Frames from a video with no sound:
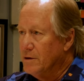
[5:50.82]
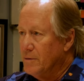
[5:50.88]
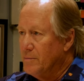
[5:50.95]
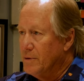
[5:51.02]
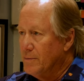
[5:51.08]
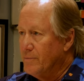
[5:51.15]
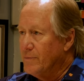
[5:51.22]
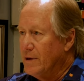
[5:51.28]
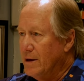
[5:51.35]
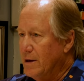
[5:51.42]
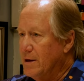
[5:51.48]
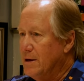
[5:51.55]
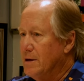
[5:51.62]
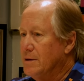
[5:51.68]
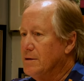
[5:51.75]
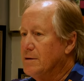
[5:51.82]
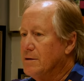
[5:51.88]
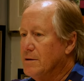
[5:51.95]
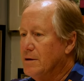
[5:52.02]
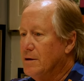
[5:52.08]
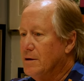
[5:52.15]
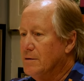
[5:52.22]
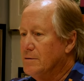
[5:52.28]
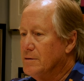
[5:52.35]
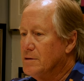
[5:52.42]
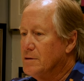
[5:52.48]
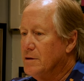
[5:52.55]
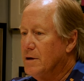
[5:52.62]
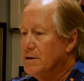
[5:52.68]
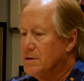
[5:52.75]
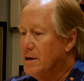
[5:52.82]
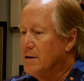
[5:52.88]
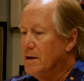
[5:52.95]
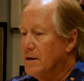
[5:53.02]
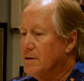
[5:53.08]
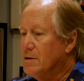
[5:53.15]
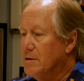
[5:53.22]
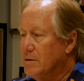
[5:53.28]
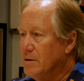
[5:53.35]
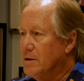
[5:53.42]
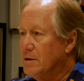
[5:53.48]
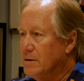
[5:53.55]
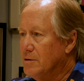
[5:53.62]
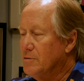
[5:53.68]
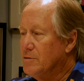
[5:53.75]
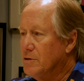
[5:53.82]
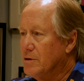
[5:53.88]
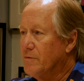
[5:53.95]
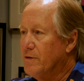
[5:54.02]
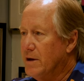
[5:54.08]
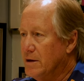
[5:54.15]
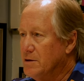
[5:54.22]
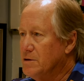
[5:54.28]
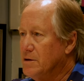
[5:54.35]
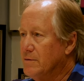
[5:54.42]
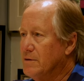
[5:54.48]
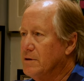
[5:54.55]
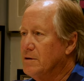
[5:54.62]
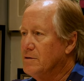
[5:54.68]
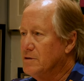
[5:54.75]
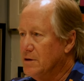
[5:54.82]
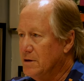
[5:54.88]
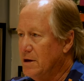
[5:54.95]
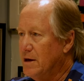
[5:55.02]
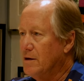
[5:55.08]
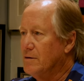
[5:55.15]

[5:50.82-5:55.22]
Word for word: Yep. And, you know, and so I said that to you, and you took advantage of it, and you said, yeah,